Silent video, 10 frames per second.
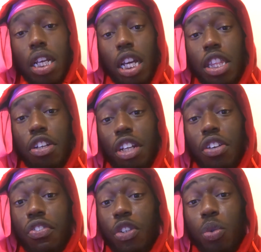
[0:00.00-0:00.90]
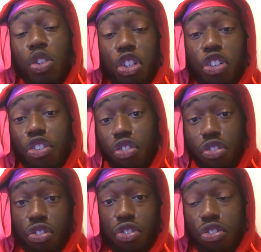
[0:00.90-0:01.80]
in the near future,
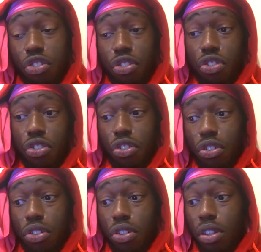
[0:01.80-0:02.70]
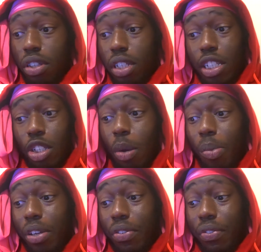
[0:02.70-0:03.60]
it's gonna
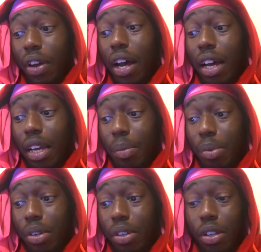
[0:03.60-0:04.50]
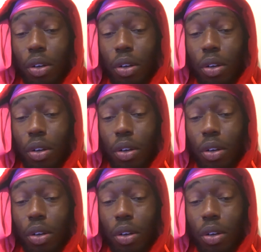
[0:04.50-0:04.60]
be a vibe, bro. The